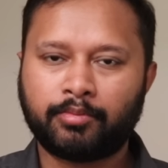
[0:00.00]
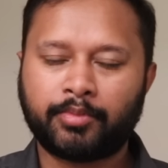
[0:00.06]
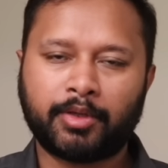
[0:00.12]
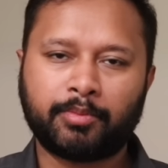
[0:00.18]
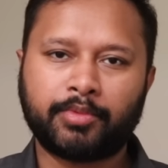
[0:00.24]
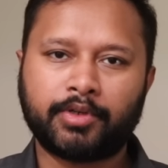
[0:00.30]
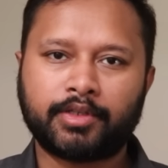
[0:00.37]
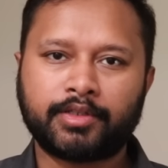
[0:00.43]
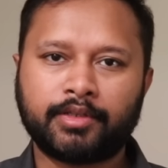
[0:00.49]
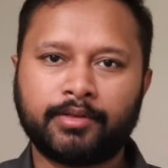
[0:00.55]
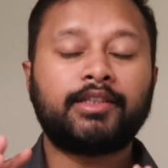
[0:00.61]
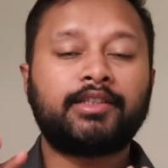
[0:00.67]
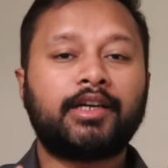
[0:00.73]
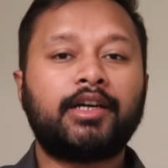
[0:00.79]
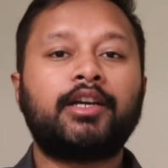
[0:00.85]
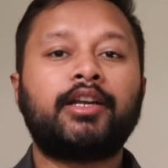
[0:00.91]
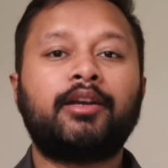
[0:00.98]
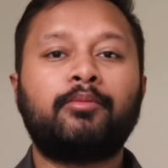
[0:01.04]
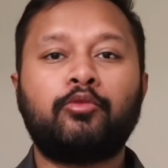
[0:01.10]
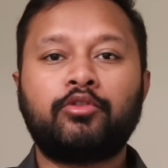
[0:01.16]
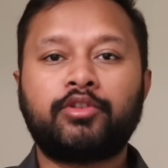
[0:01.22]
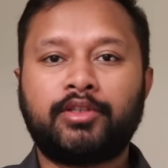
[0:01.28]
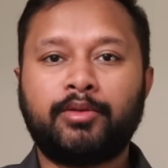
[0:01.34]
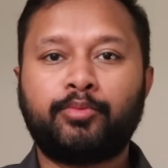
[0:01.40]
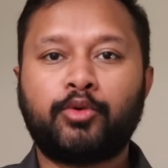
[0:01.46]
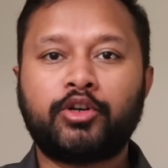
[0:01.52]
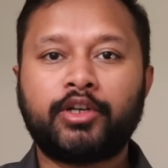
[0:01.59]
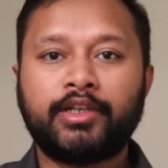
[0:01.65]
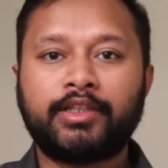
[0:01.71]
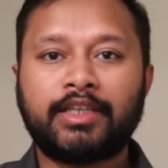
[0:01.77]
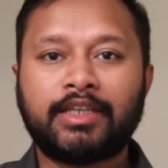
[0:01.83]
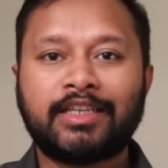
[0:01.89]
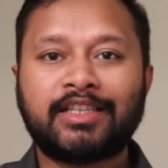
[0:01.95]
papers. And third and most
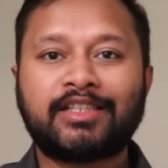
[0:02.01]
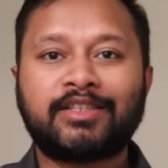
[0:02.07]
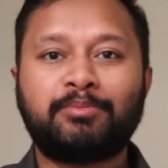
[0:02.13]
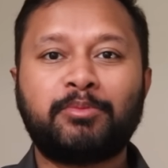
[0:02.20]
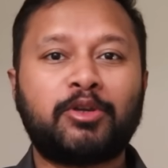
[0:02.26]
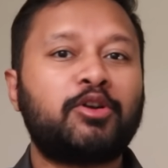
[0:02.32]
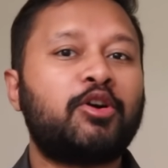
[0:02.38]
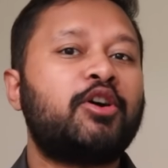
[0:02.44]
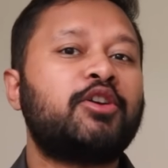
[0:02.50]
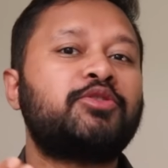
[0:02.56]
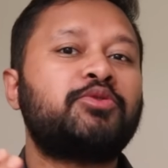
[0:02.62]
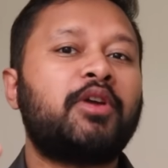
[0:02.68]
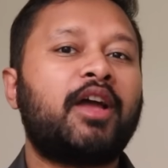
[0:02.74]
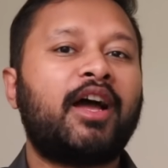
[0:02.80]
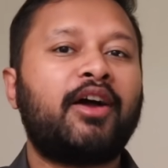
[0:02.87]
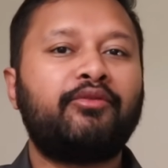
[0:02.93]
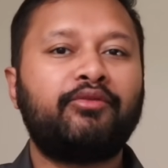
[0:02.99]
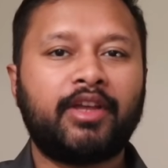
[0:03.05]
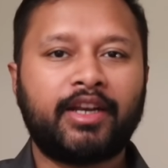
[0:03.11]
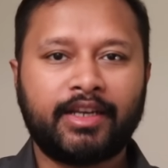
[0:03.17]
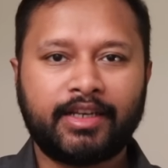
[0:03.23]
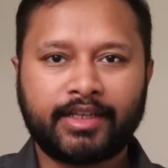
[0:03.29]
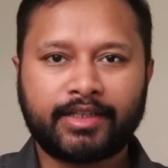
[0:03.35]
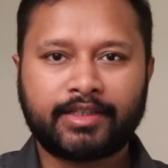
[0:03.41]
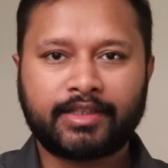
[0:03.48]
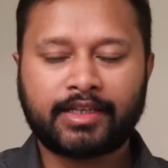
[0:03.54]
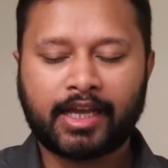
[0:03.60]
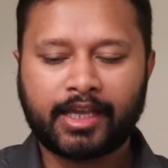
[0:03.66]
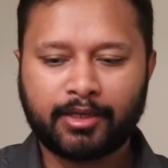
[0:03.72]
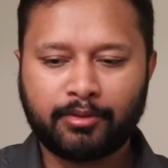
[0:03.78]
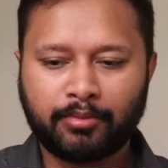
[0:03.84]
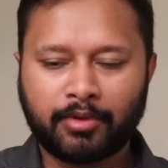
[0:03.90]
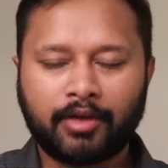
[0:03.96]
important thing is, because you have very less
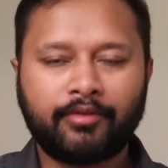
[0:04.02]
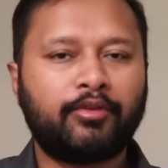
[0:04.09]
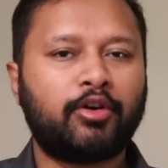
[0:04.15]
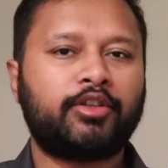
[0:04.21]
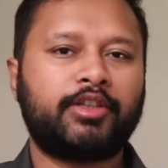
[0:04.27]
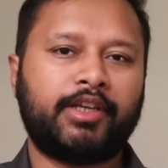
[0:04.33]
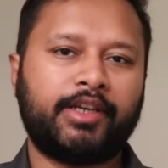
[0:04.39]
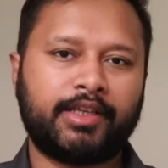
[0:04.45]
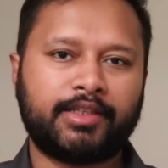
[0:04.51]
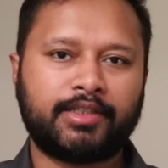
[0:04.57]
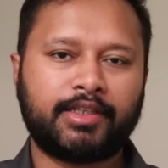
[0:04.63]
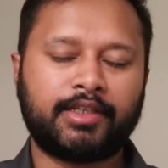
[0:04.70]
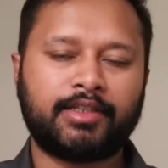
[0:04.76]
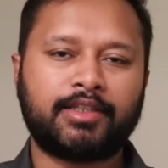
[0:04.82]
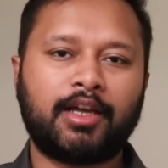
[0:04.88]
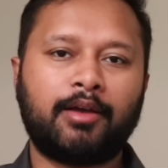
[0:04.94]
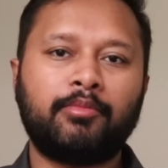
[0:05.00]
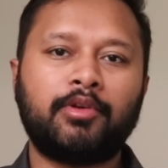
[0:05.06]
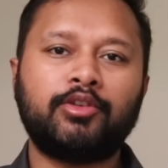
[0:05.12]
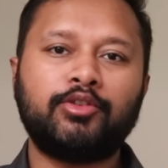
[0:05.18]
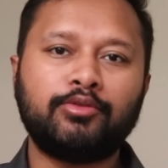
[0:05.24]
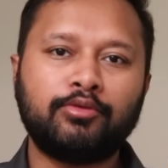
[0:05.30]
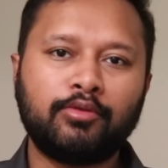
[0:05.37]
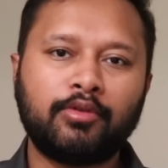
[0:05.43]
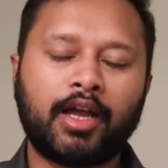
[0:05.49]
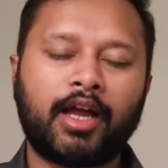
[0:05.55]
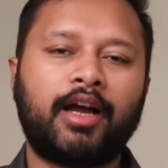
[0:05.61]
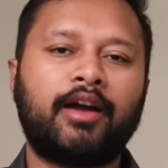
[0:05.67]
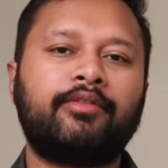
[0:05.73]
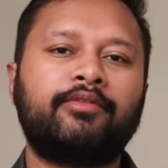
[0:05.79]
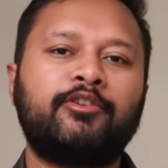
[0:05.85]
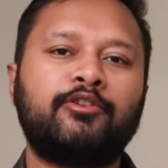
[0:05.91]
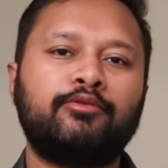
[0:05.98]
time for the next exam, you
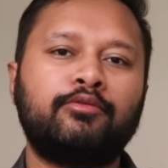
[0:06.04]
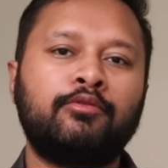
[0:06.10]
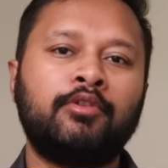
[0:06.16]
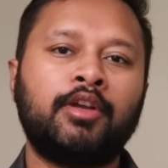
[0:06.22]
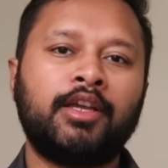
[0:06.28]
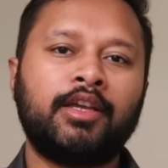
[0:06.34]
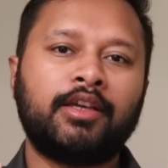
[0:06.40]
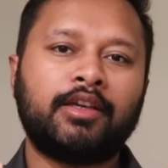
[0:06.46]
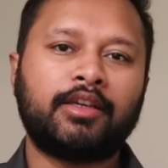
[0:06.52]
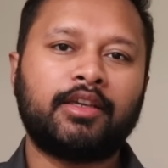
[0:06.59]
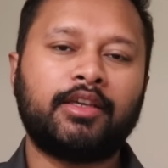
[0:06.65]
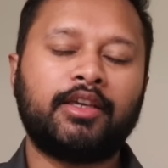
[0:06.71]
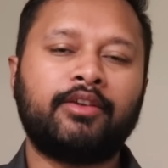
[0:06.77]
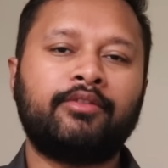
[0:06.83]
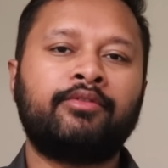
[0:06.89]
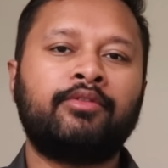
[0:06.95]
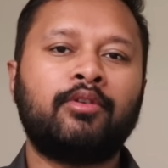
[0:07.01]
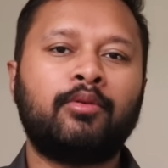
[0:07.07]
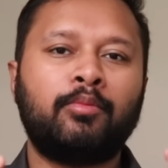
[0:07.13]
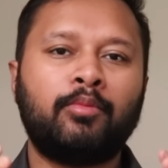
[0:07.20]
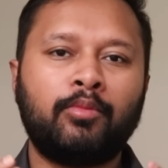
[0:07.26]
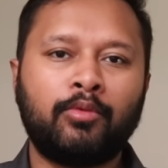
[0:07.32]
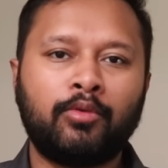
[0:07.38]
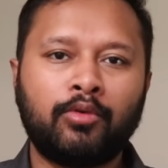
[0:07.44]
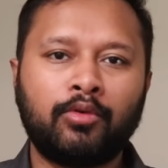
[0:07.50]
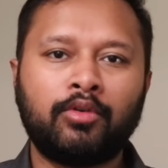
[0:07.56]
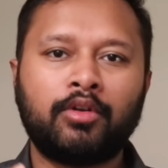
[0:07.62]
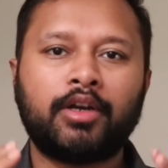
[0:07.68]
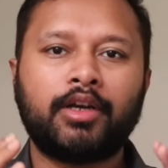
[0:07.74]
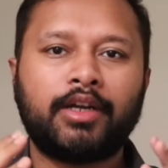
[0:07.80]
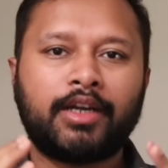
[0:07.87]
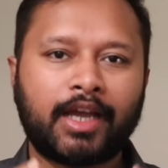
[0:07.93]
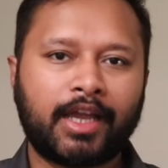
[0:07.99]
have to give
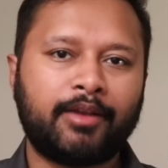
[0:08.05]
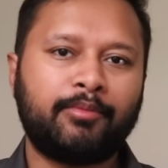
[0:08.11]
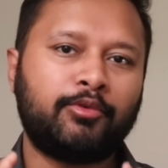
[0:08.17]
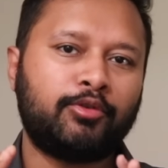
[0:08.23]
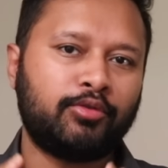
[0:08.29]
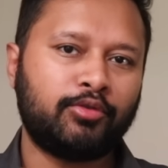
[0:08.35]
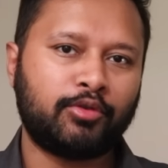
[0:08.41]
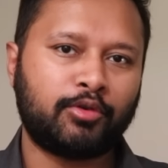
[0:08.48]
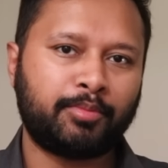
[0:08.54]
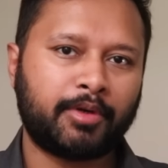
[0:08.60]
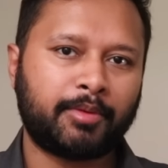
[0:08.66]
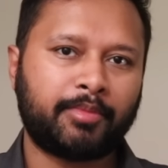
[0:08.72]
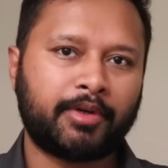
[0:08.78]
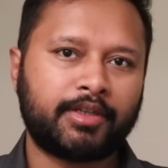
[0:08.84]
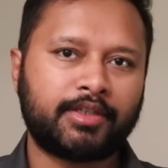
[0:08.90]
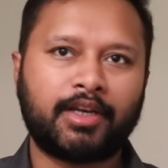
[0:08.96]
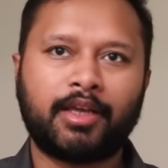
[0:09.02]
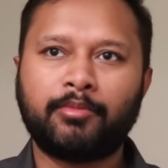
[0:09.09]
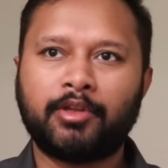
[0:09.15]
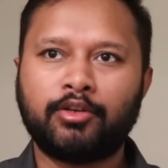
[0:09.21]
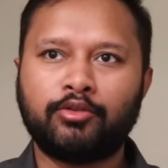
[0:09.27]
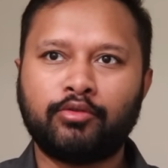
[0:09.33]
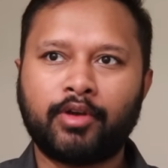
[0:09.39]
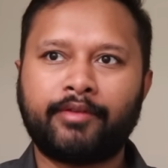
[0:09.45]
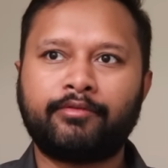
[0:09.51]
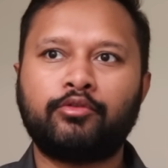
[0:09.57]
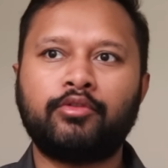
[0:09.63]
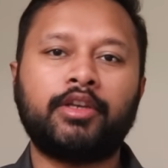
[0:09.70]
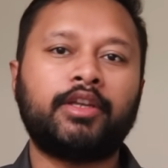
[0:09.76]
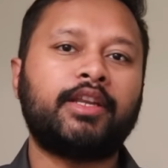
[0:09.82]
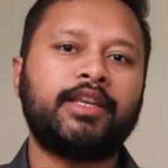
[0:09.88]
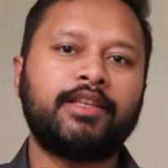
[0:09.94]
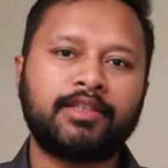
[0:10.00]
more time to your preparation. I mean, you have to
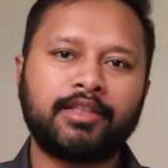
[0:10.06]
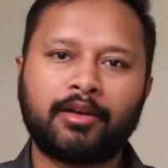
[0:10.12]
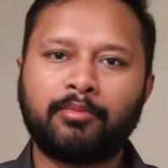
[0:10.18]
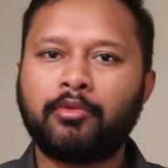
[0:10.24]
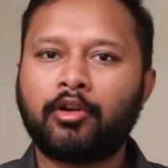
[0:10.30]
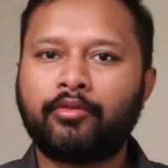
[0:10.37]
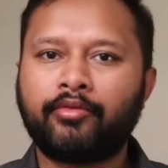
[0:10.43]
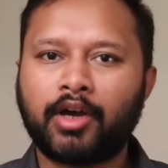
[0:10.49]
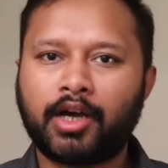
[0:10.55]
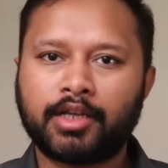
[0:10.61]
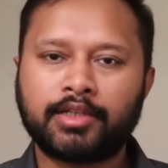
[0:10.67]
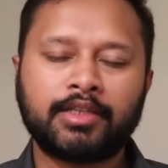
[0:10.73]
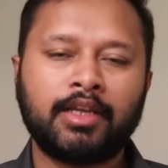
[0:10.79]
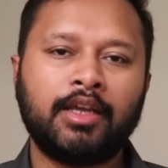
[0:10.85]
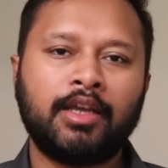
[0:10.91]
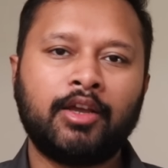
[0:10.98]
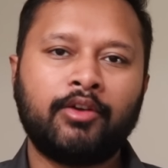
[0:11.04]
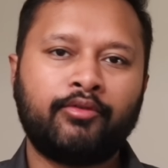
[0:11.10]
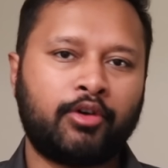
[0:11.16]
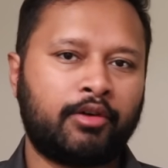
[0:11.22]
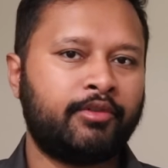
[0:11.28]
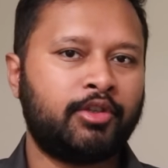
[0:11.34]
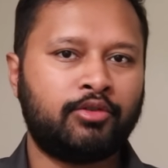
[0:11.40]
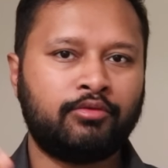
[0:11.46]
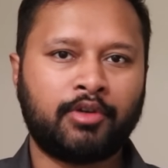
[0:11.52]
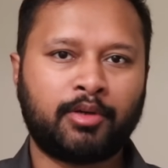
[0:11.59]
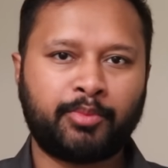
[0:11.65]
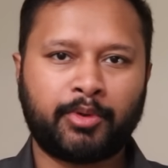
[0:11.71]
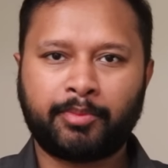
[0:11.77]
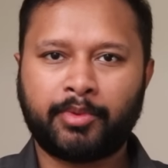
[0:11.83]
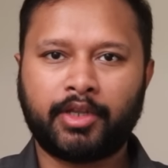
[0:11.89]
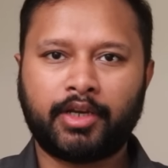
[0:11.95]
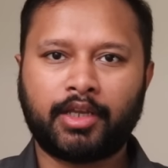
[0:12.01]
increase the number of hours for which you are
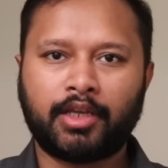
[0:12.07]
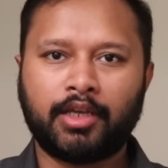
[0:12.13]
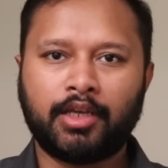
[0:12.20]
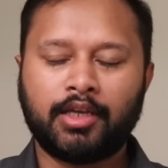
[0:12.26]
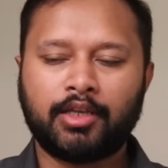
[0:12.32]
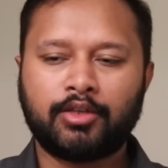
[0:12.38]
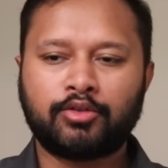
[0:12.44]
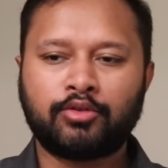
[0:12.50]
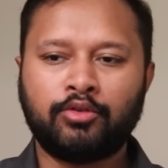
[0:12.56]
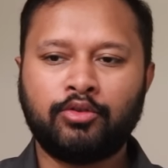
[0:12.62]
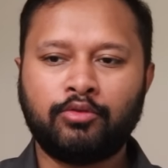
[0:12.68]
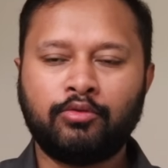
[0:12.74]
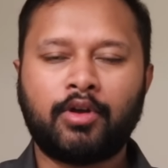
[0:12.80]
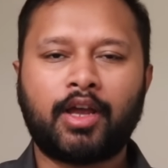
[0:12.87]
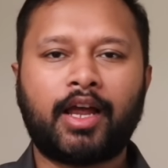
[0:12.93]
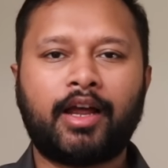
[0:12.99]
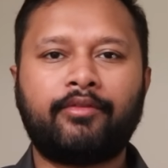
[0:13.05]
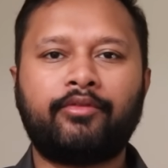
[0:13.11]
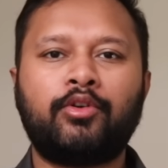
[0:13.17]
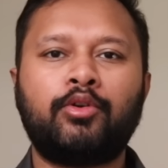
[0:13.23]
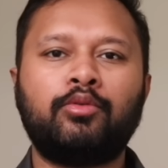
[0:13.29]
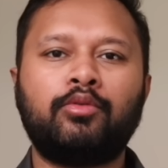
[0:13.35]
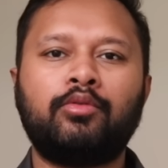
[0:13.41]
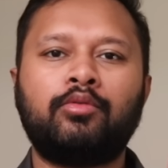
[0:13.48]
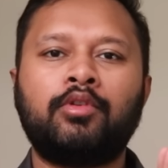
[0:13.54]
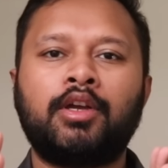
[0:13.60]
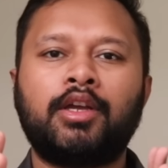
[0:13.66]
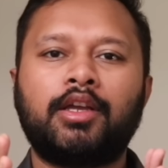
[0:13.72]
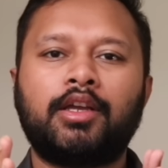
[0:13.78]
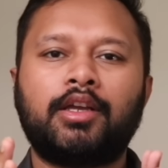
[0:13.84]
preparing. So you have to,